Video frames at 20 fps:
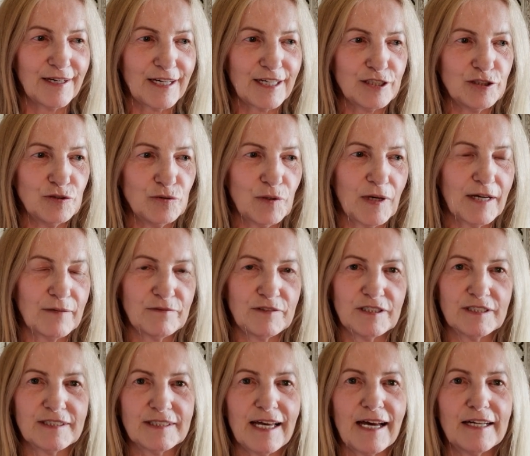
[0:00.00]
And you have
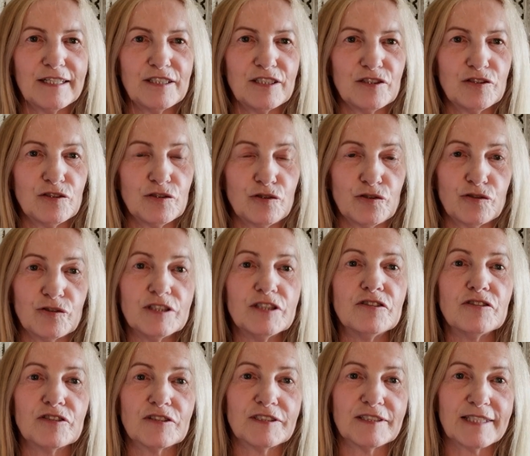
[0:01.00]
decided to
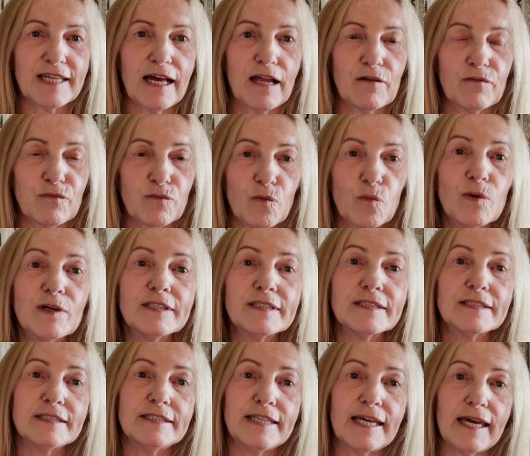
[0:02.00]
treat yourself
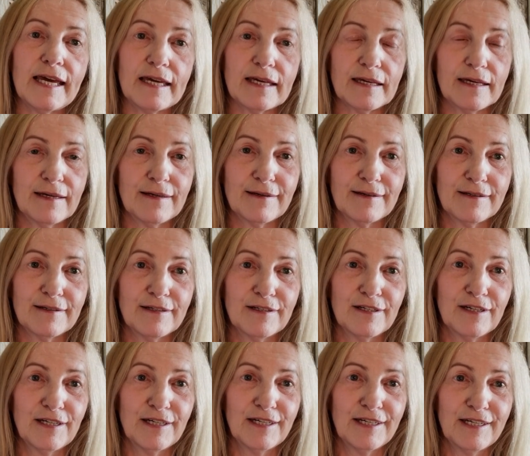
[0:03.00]
once a day.
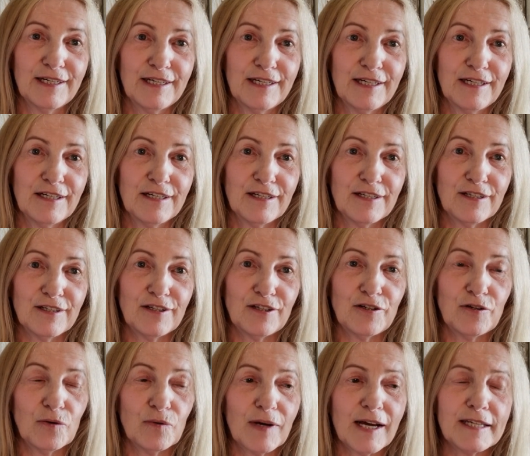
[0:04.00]
You
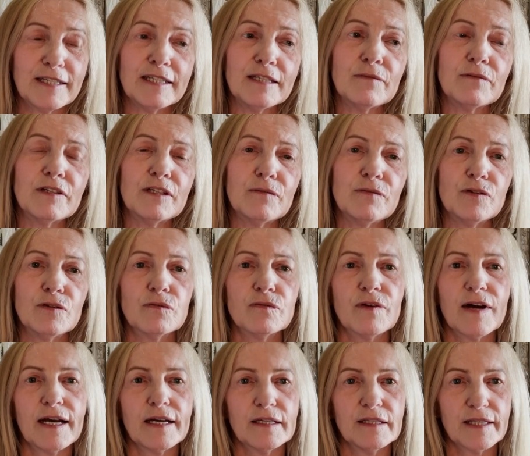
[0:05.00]
know, and even if you
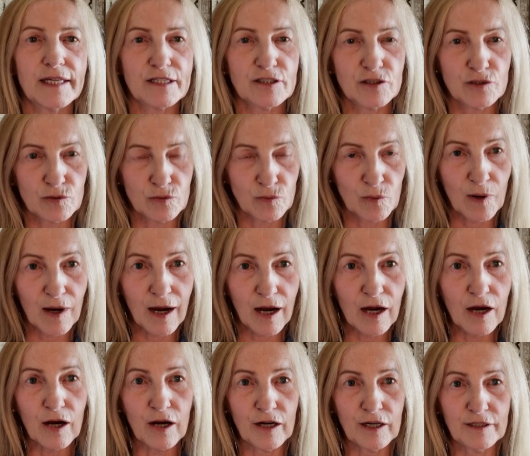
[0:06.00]
find that too
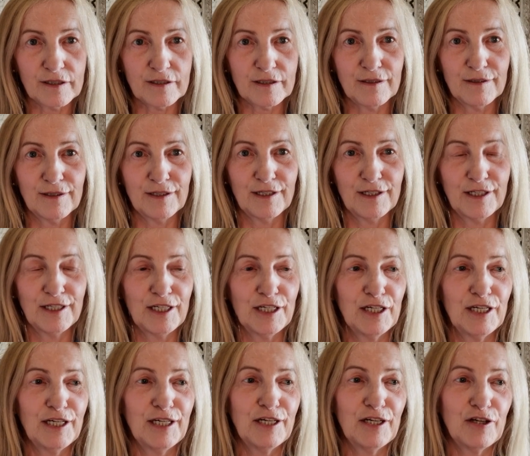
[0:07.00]
hard,
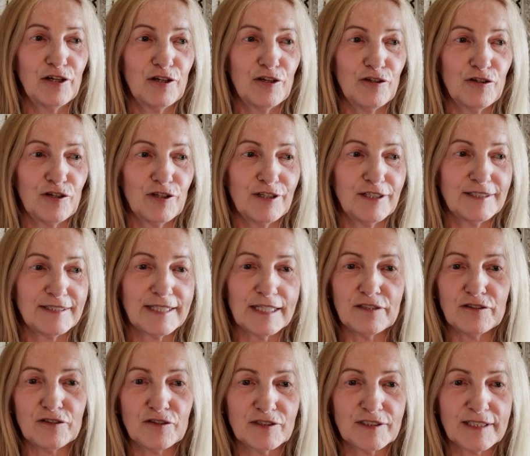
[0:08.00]

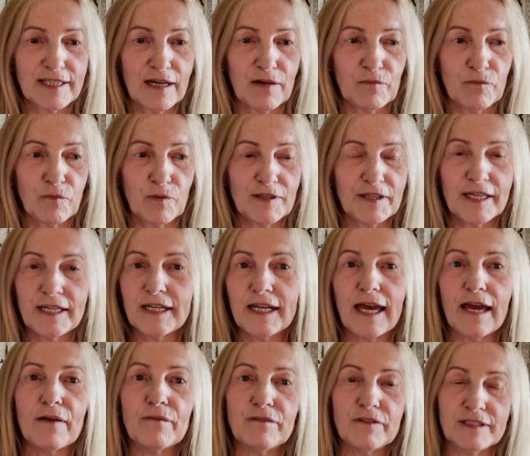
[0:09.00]
say to yourself, well, then
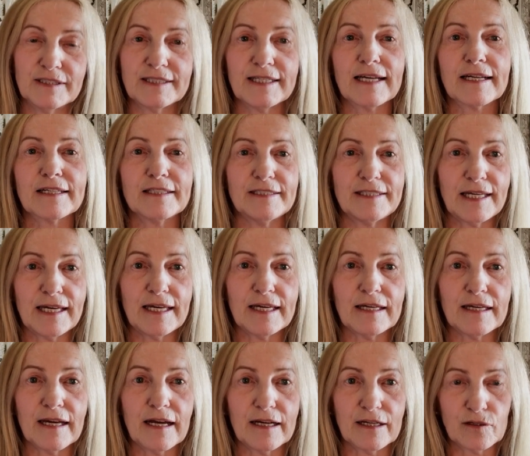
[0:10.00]
every second
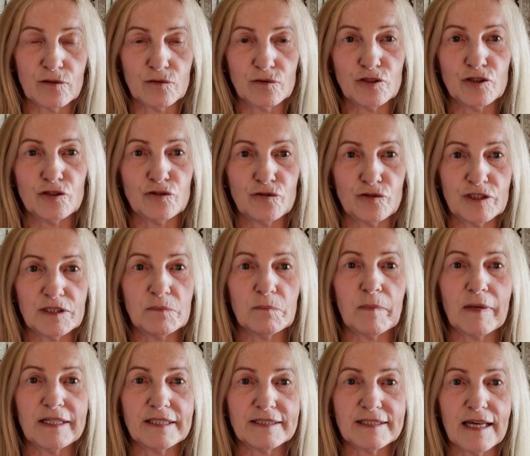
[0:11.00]
day I'm going to treat
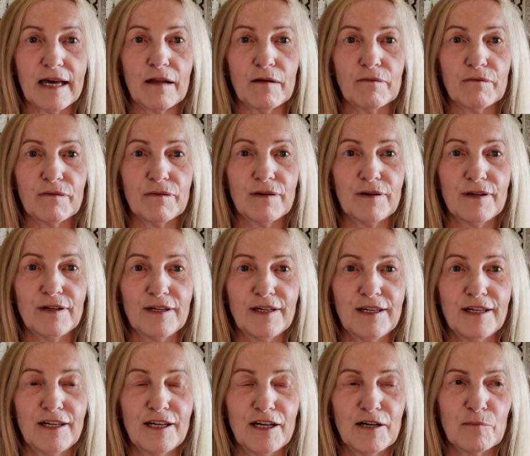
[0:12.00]
myself.
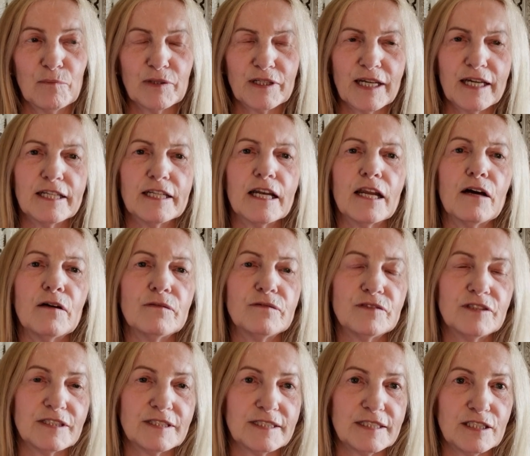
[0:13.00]
But I'd love
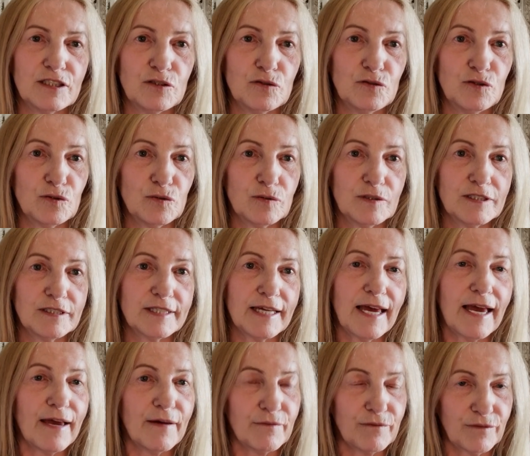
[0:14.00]
to see you do it
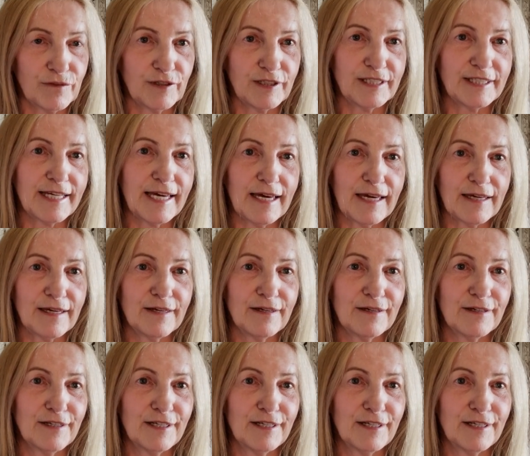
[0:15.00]
every day.